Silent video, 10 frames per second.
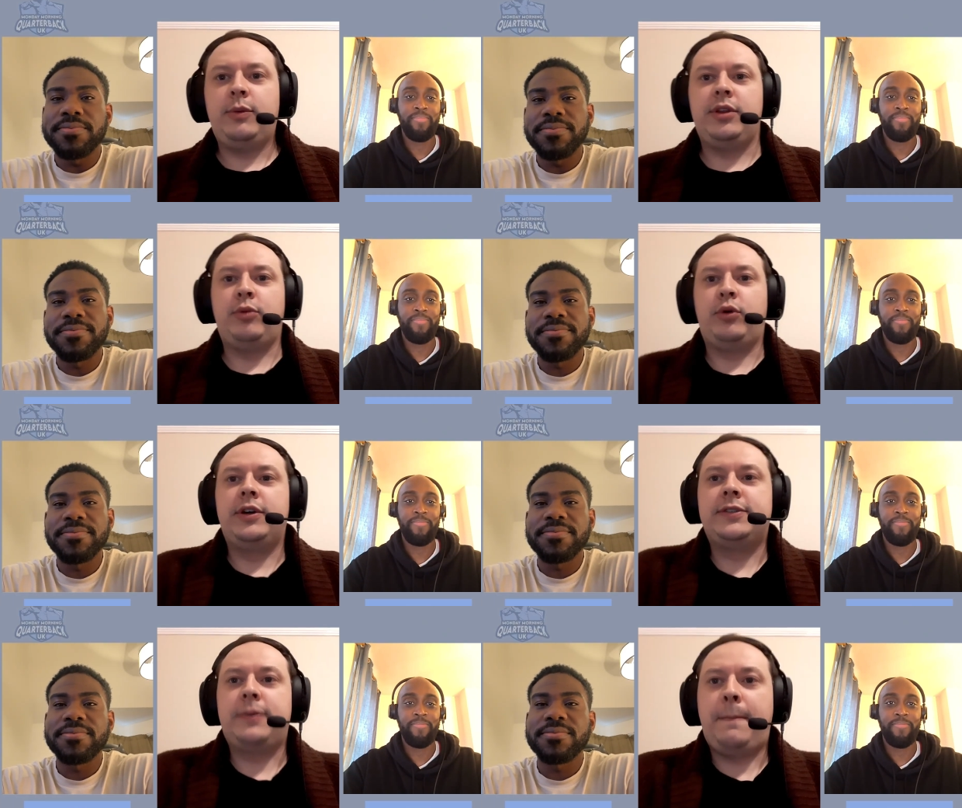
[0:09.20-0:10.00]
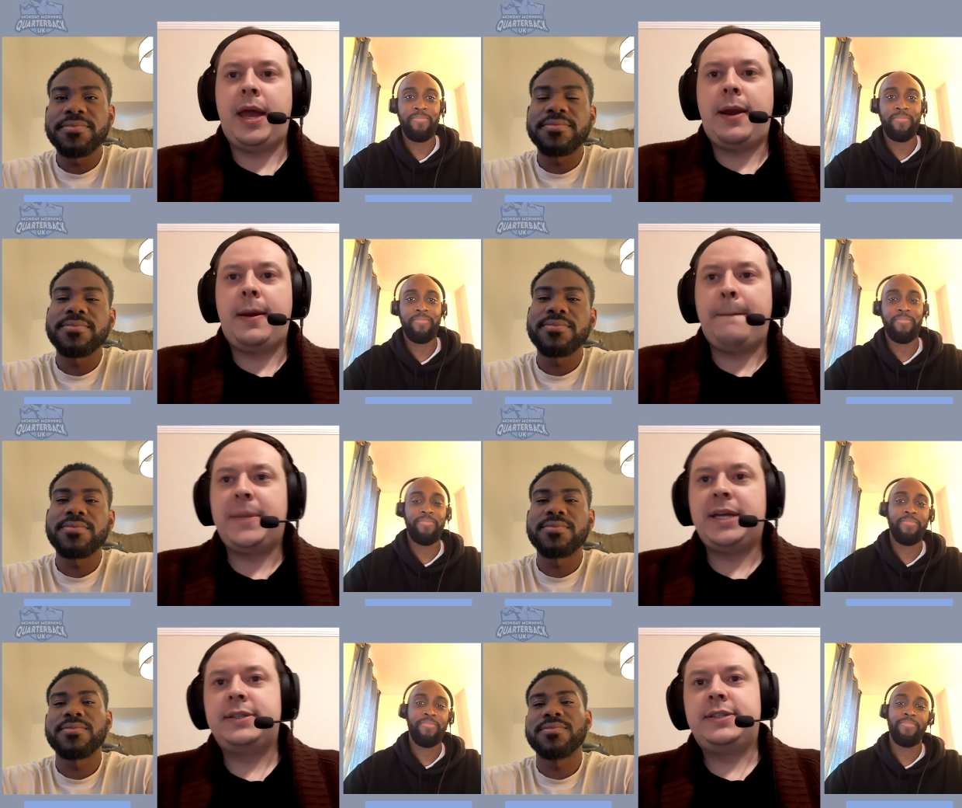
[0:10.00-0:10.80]
Speaker 1: with your boys Ben,
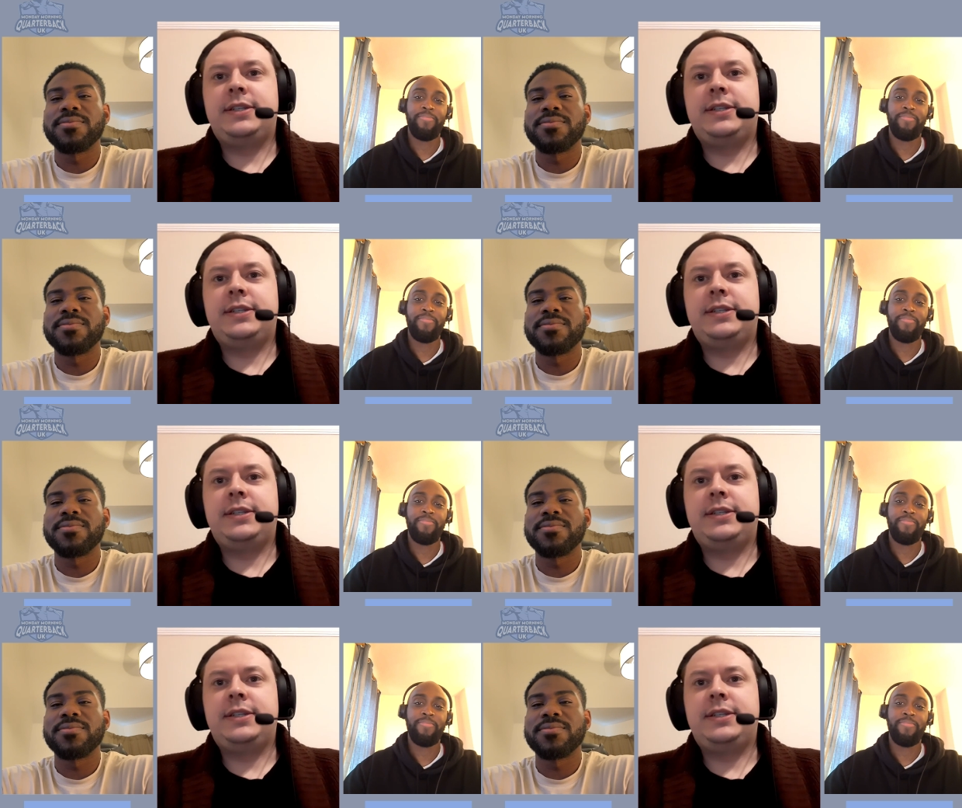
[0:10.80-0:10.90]
Bids,